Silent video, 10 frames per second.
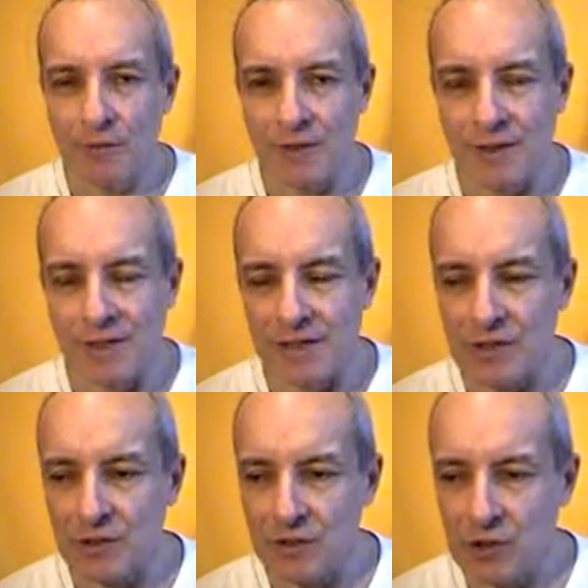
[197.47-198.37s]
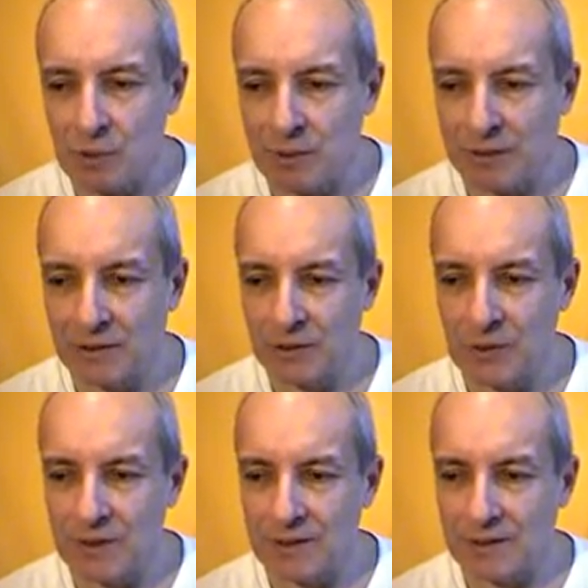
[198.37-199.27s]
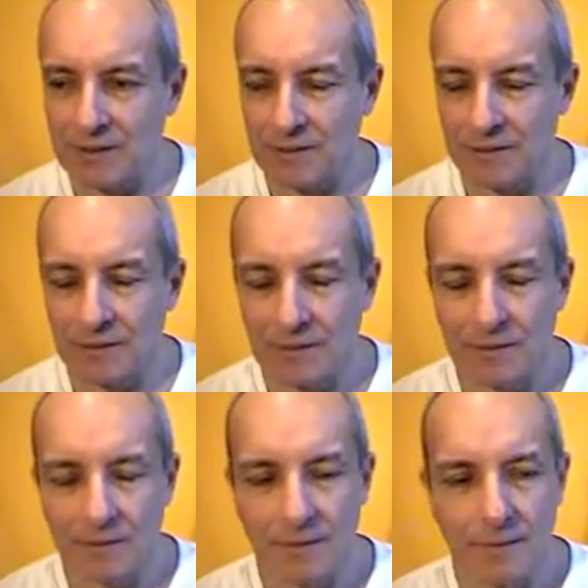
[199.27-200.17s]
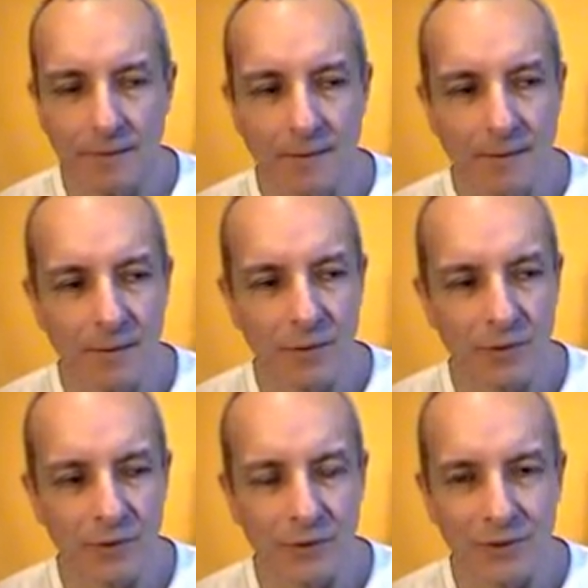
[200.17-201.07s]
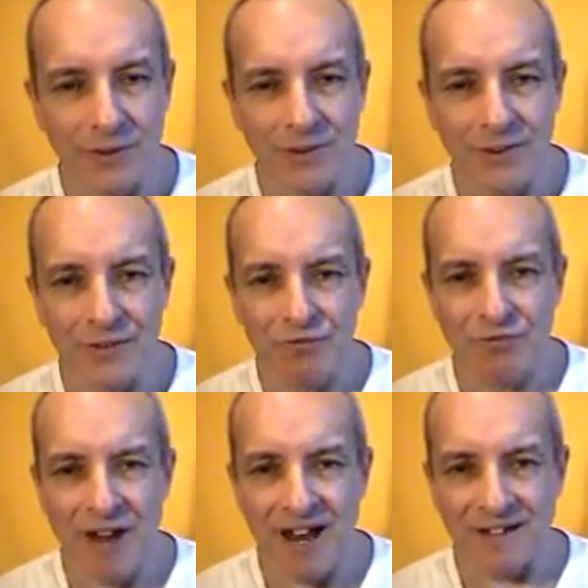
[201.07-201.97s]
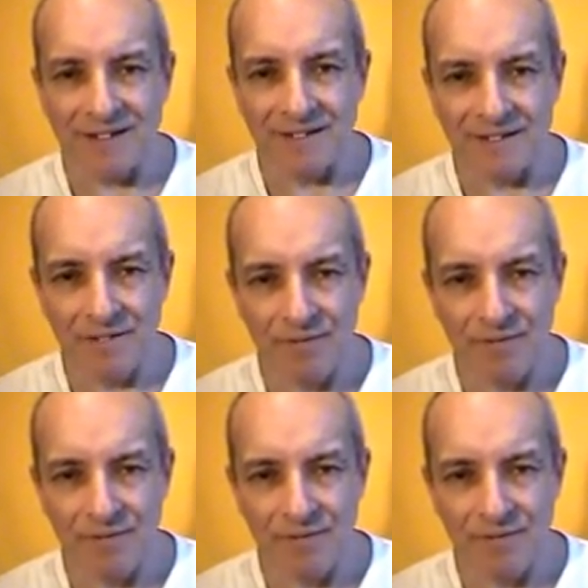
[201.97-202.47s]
The ghee's got so many uses. What use is this rat?